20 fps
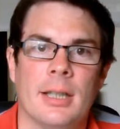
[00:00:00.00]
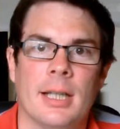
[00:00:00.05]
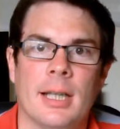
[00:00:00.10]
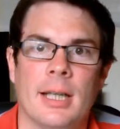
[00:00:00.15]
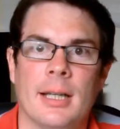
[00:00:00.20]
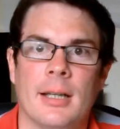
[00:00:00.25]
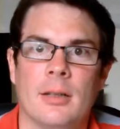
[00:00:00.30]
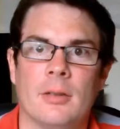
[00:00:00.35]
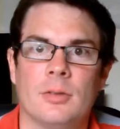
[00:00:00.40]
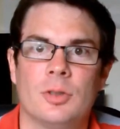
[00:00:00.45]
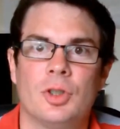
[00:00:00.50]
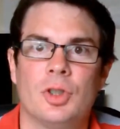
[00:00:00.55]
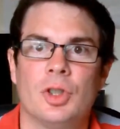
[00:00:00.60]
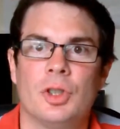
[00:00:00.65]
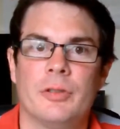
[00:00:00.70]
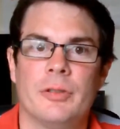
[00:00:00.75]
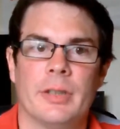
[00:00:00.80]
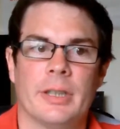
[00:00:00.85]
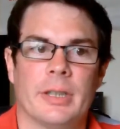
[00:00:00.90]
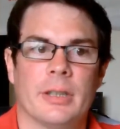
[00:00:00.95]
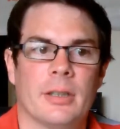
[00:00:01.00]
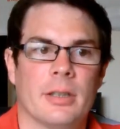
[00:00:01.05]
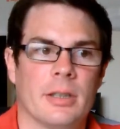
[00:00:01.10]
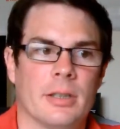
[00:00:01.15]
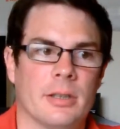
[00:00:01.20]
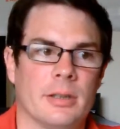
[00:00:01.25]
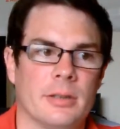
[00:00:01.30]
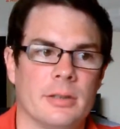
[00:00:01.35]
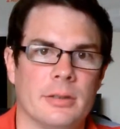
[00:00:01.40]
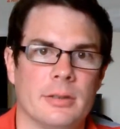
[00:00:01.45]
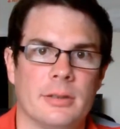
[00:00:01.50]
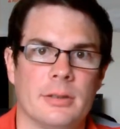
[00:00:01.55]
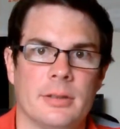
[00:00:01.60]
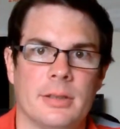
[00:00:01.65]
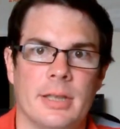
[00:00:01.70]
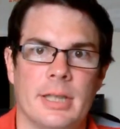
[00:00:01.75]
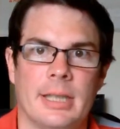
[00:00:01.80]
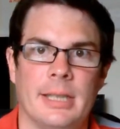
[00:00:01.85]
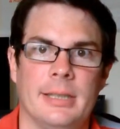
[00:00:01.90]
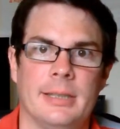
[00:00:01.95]
Now, during
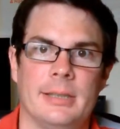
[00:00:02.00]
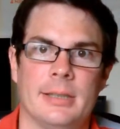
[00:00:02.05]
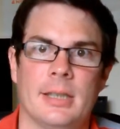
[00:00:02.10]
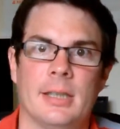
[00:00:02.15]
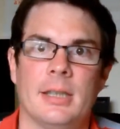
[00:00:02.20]
these